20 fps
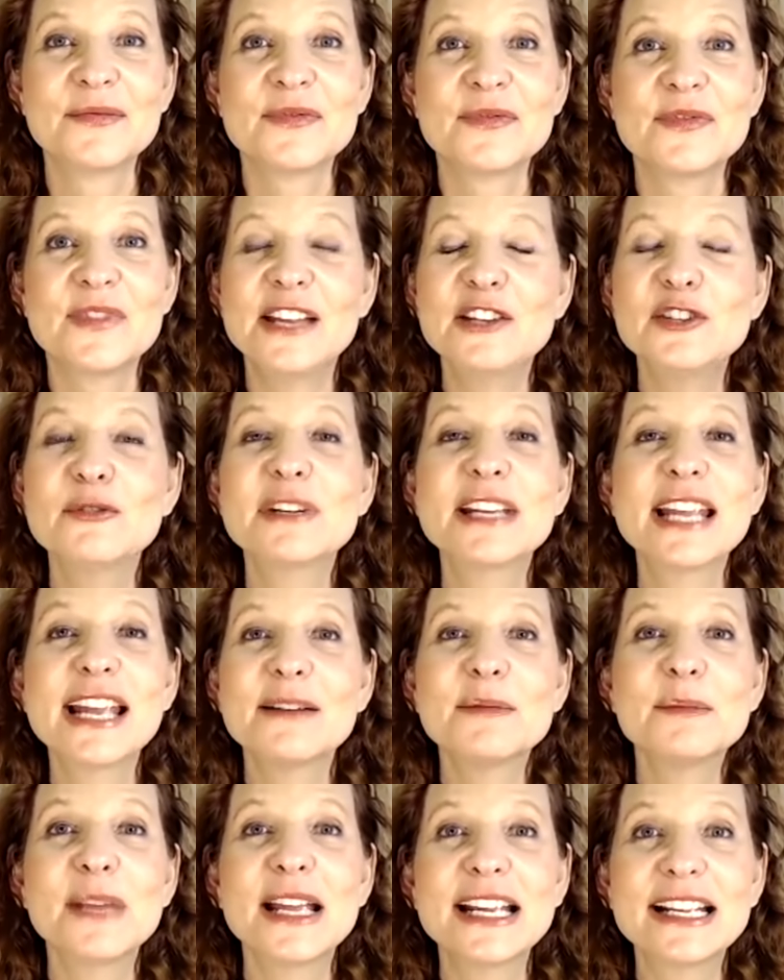Then you
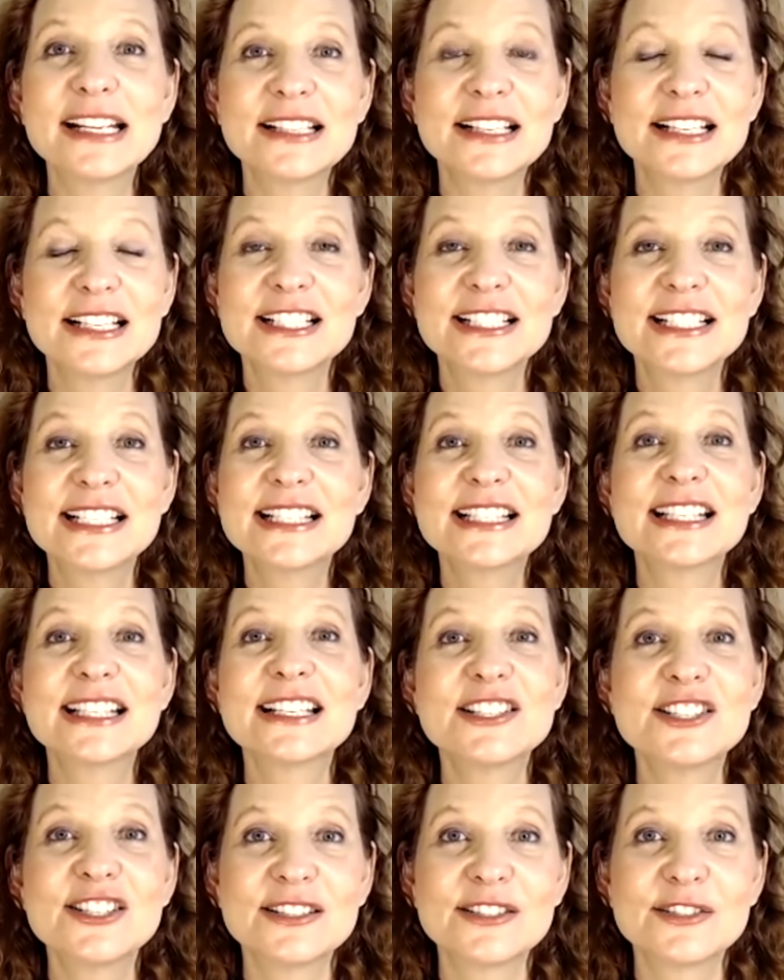can't make
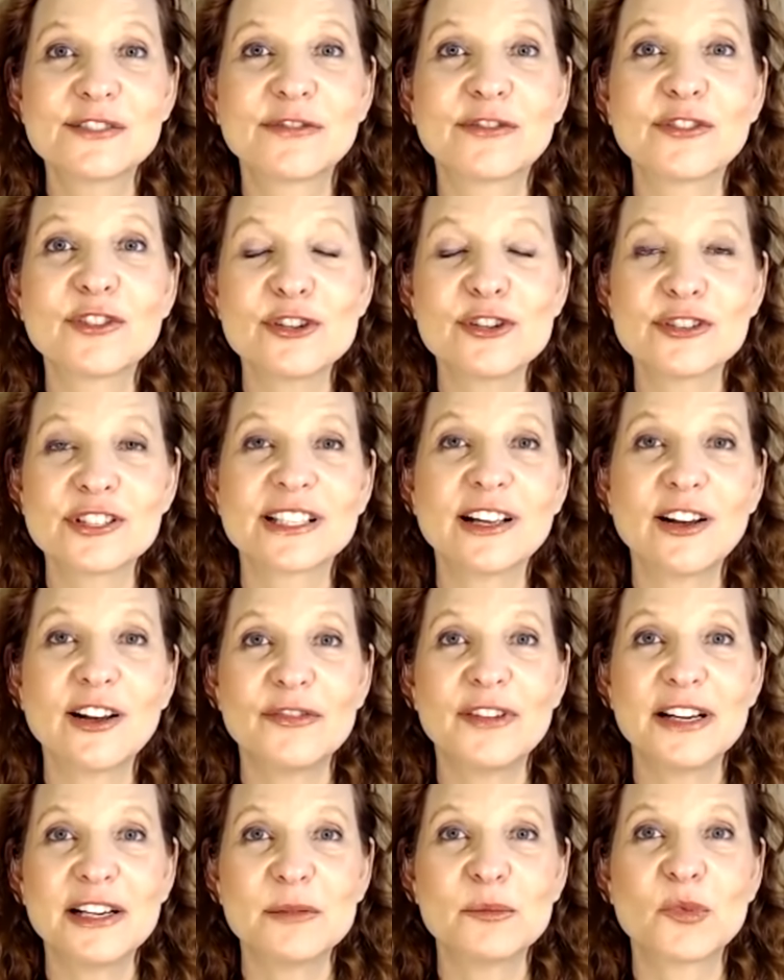decisions for yourself
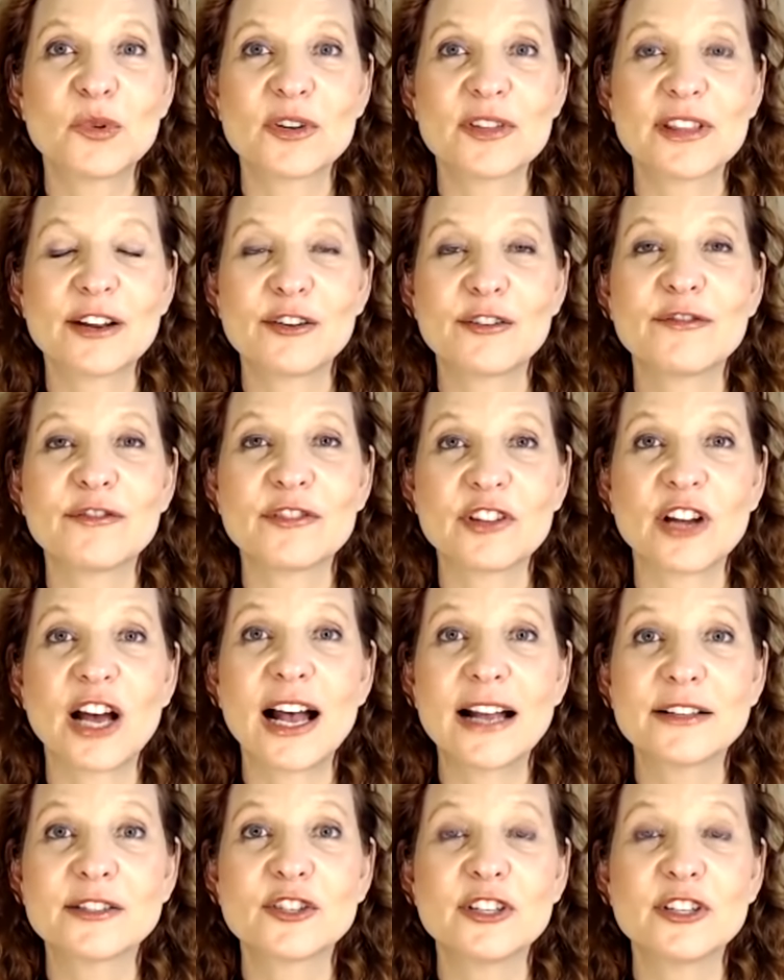anymore that are for the
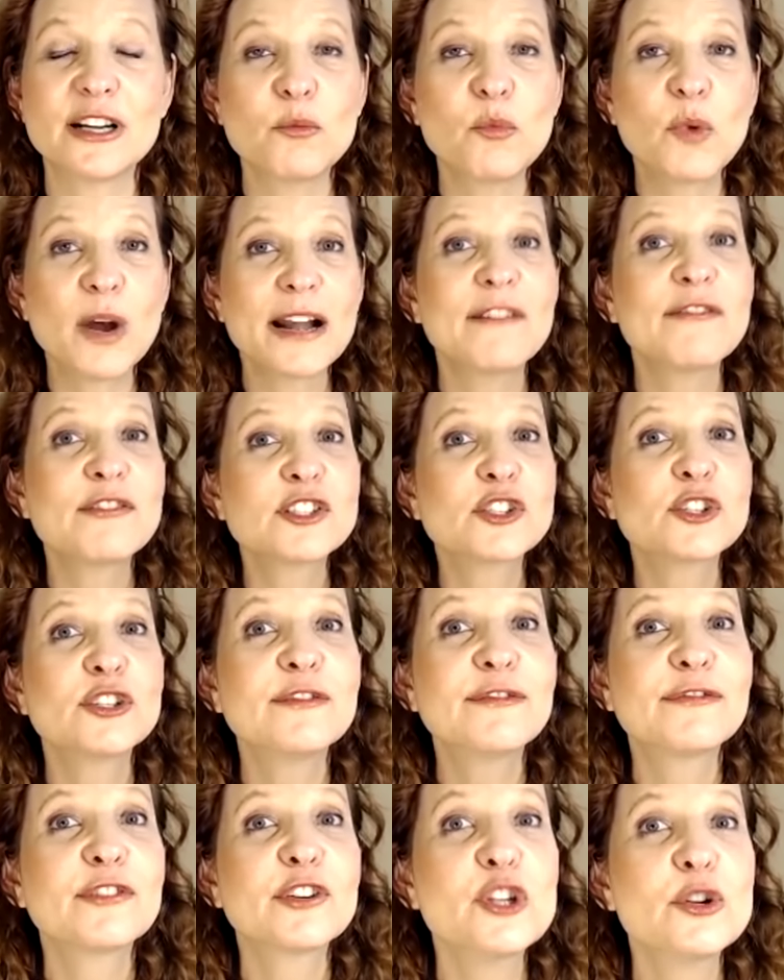highest good. And whatever's good
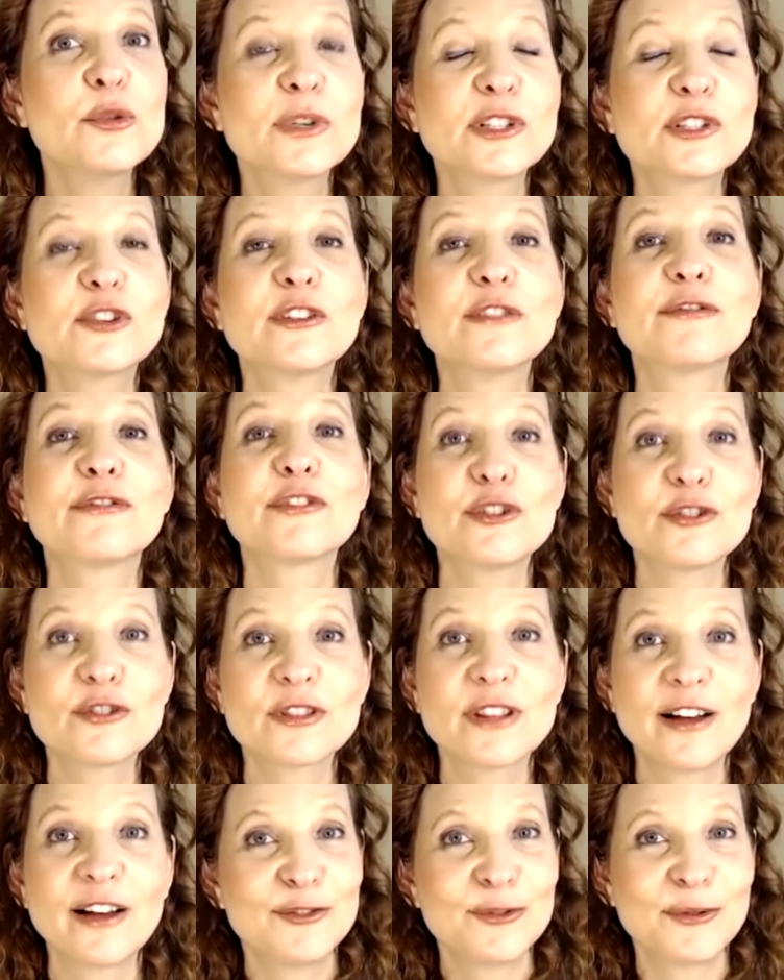for you is good for your
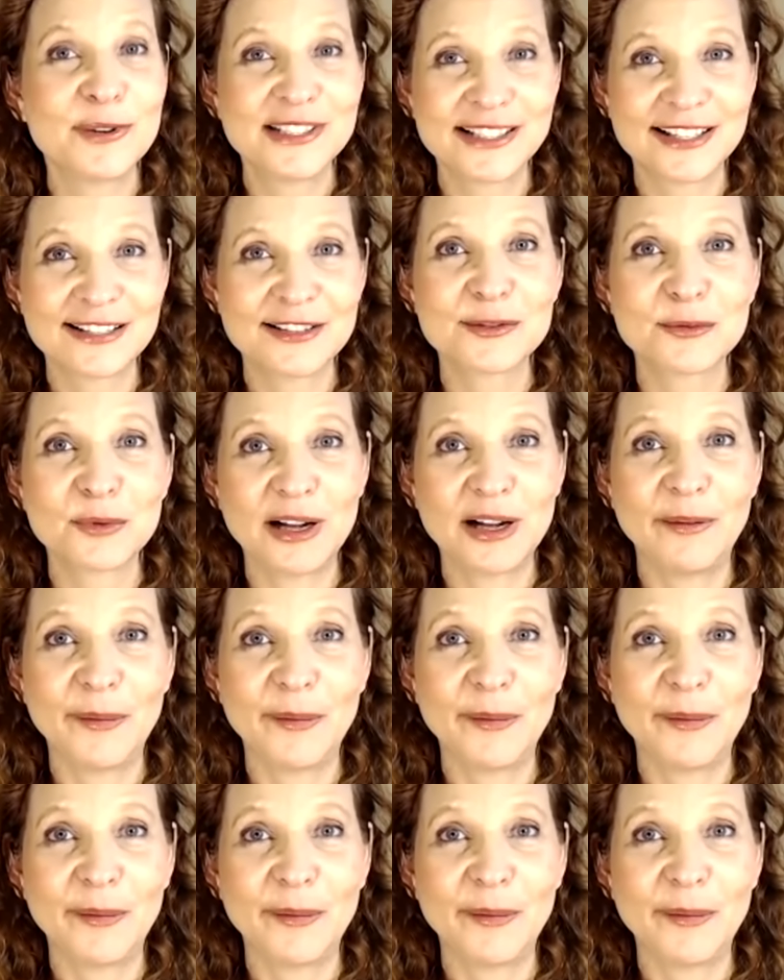loved ones as well.